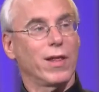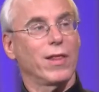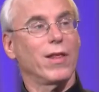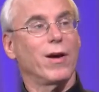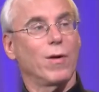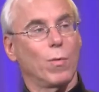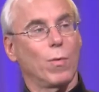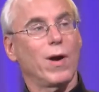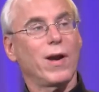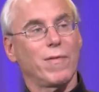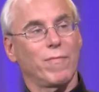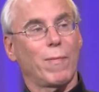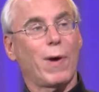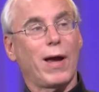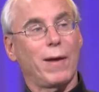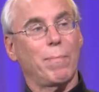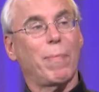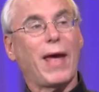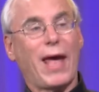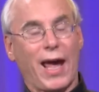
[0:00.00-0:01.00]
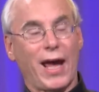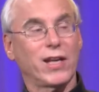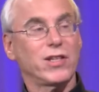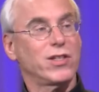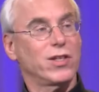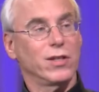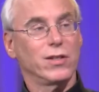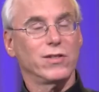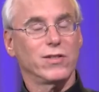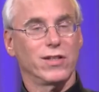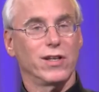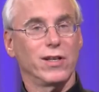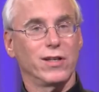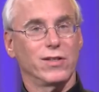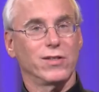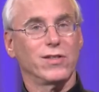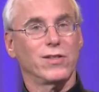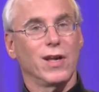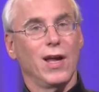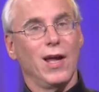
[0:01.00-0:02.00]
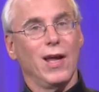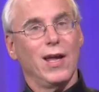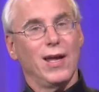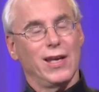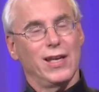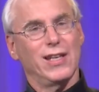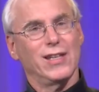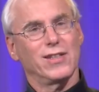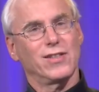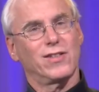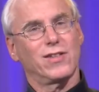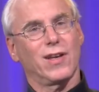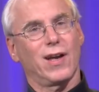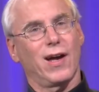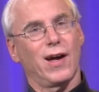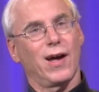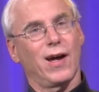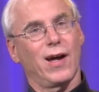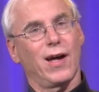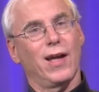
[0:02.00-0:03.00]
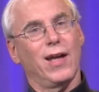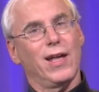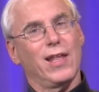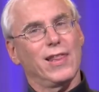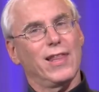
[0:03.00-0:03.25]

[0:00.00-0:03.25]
one of the one of my passions is yes is uh,